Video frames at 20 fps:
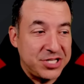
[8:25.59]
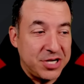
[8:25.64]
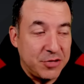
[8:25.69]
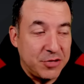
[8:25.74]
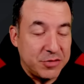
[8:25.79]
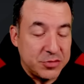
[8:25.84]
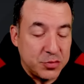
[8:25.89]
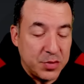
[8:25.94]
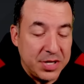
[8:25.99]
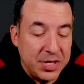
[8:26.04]
it
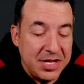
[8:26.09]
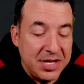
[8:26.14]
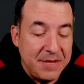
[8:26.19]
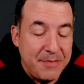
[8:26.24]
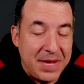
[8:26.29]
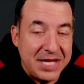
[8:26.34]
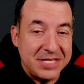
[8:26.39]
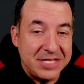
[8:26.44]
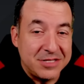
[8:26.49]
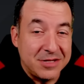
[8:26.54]
was really
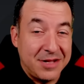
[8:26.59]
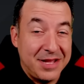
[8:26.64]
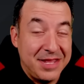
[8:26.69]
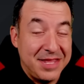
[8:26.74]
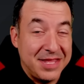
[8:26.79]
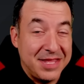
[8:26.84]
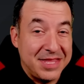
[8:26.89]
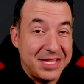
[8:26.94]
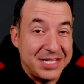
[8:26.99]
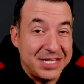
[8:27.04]
basically
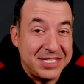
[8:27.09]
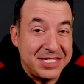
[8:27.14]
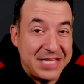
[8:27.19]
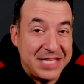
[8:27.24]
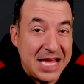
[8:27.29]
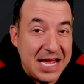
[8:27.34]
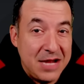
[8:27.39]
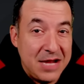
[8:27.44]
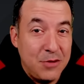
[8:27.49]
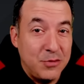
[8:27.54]
that the
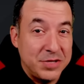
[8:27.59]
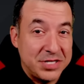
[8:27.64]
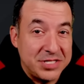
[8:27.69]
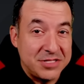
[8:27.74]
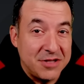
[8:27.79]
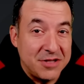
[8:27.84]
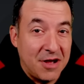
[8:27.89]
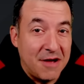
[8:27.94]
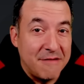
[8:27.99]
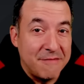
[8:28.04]
state was
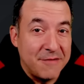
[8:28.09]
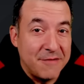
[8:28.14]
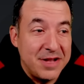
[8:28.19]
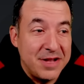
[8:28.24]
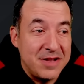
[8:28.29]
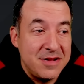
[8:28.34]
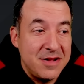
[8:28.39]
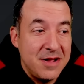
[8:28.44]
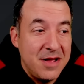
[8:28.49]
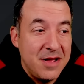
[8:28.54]
sovereign